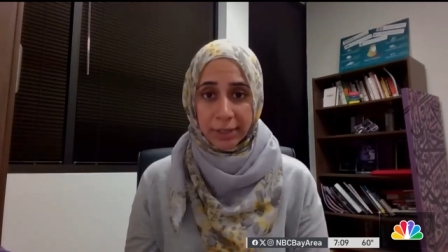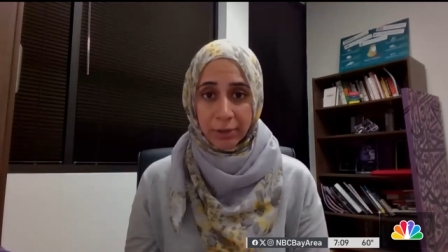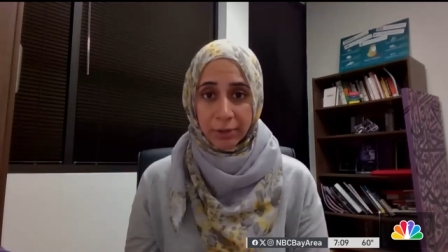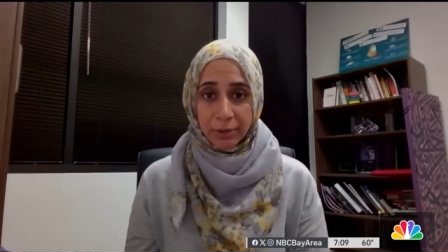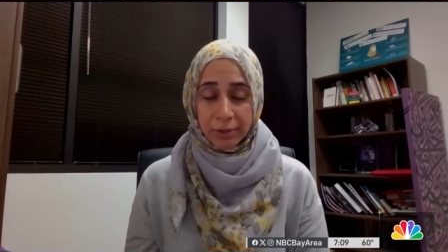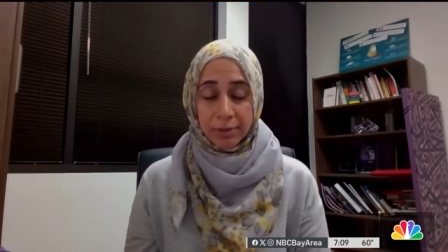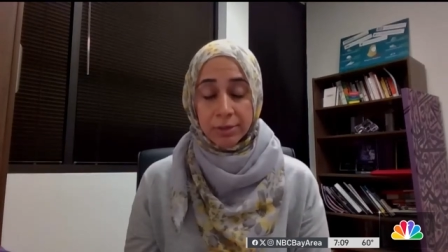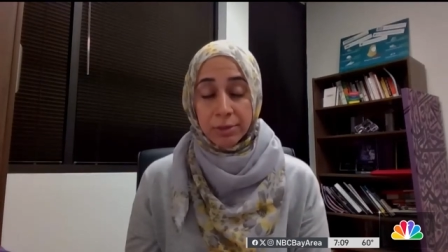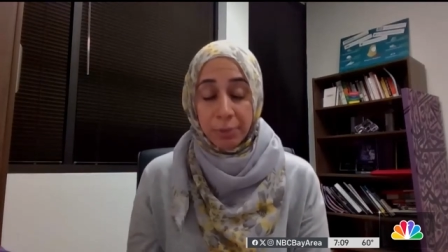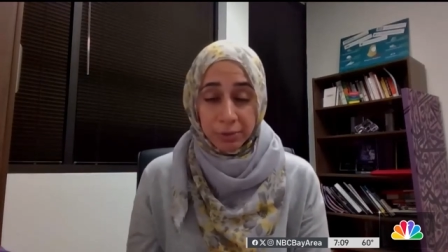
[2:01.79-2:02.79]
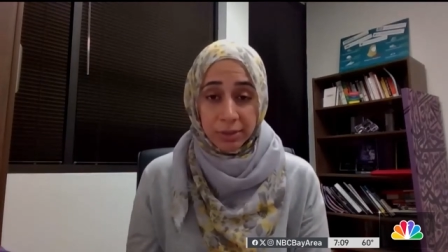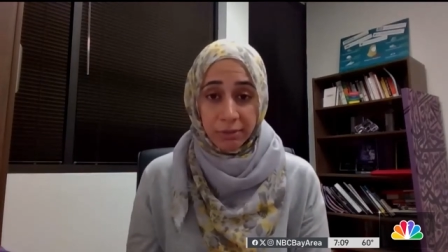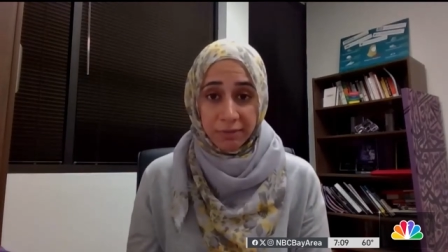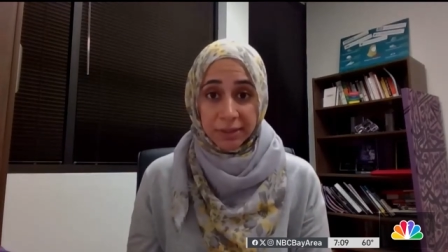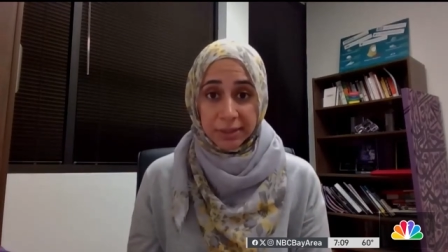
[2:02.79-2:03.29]
her supposed to
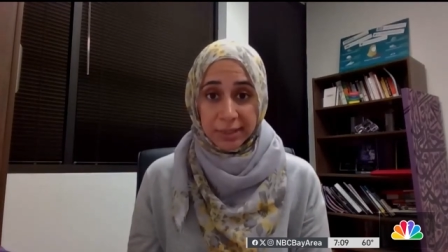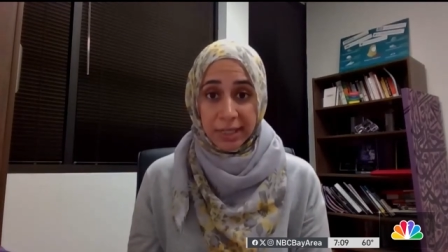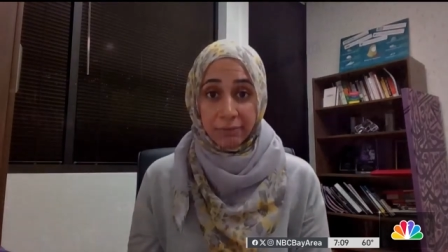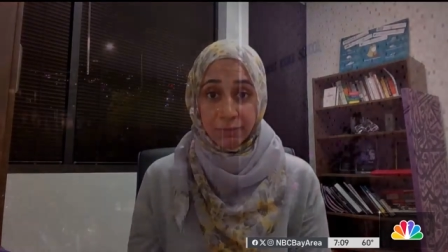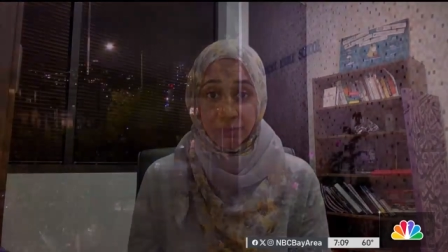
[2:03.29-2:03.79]
feel safe?